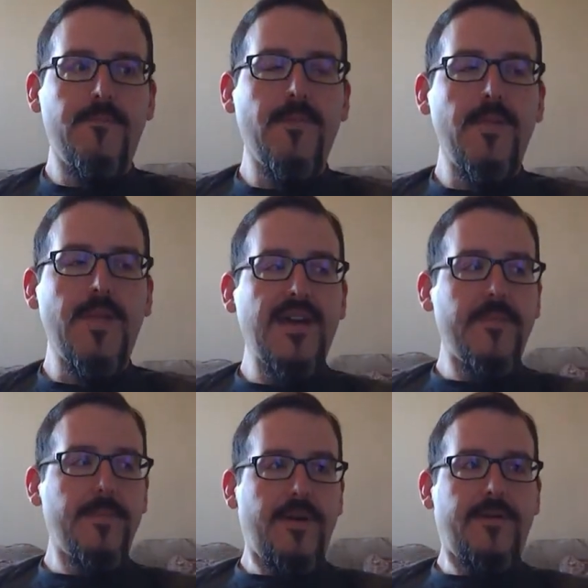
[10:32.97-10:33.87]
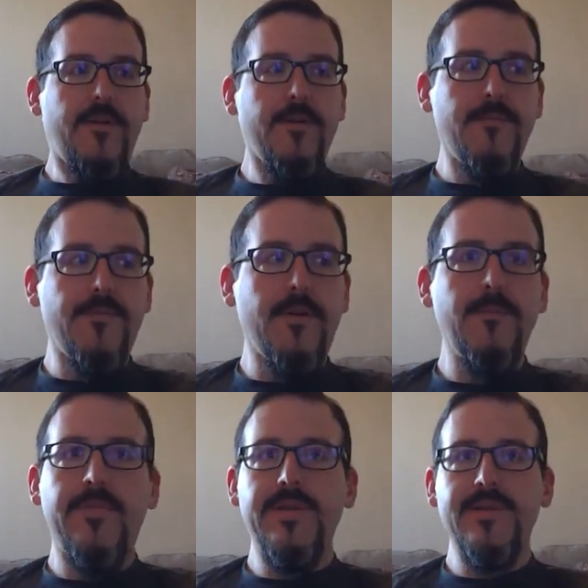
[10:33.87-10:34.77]
for lack of a better term,
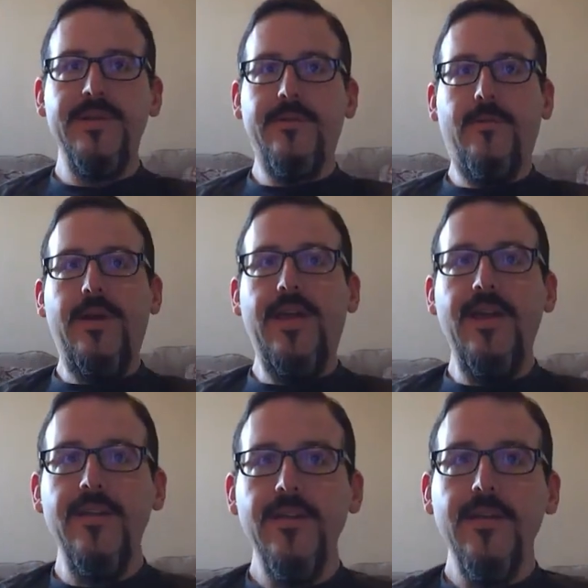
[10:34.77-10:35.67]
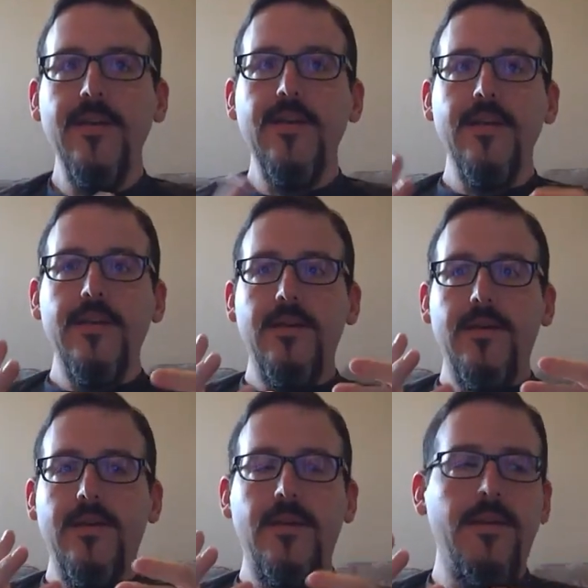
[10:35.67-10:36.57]
from the sheer weight.
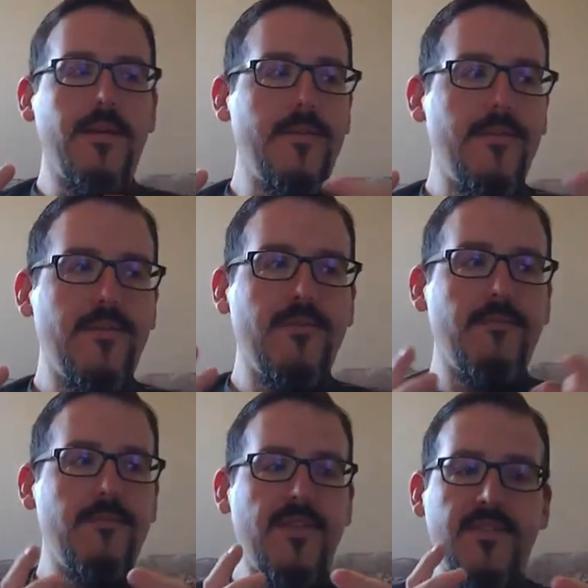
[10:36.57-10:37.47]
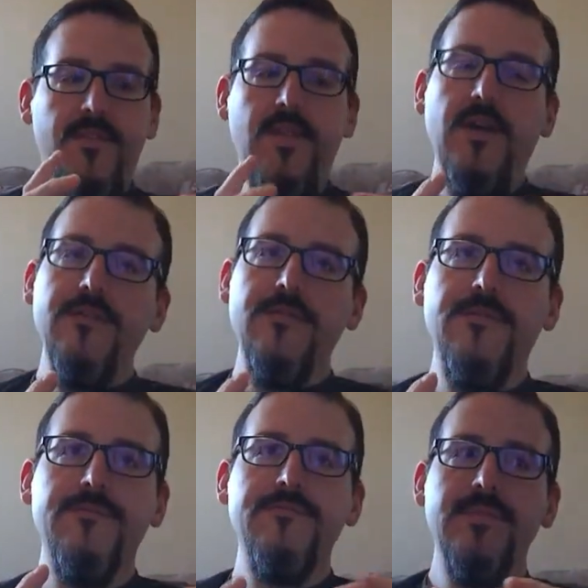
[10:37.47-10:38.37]
It's a
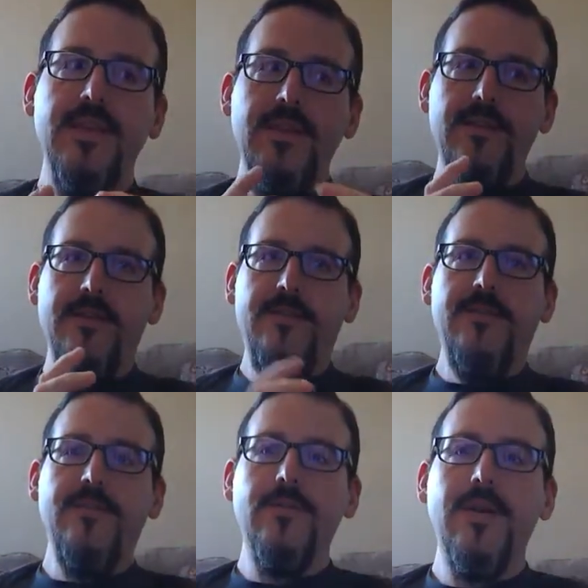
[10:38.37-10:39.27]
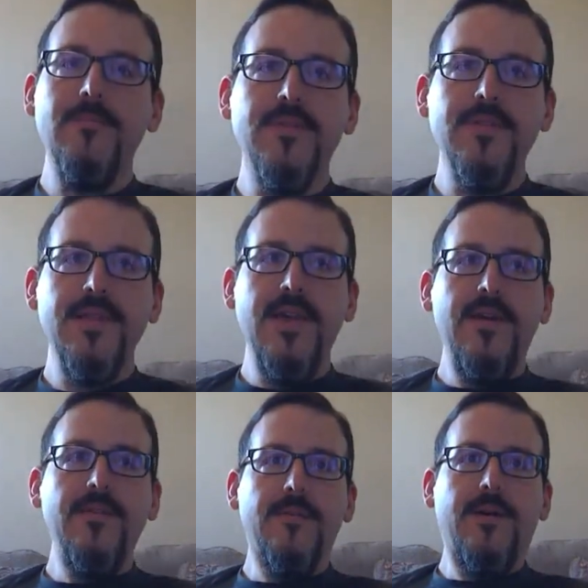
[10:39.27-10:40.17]
tough thing to try and put
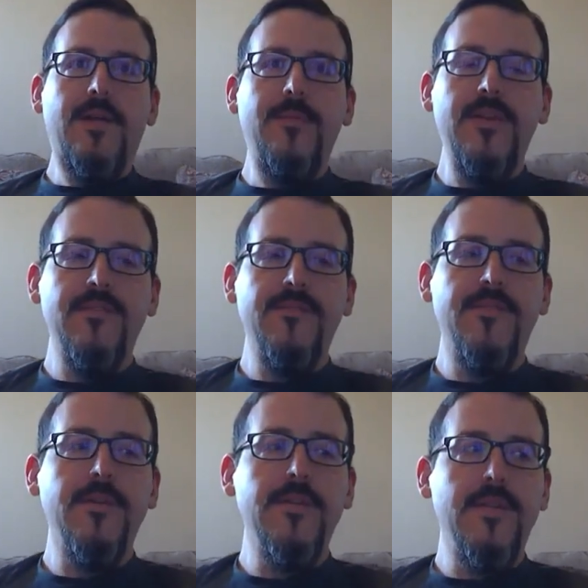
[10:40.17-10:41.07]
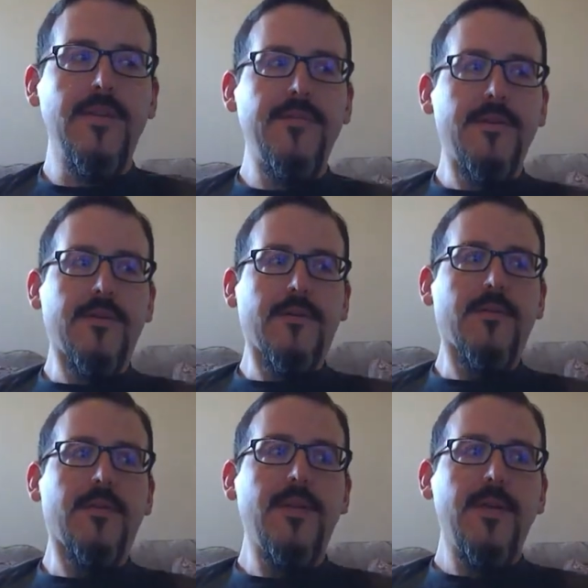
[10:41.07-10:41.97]
together, right? I mean, it's a very difficult,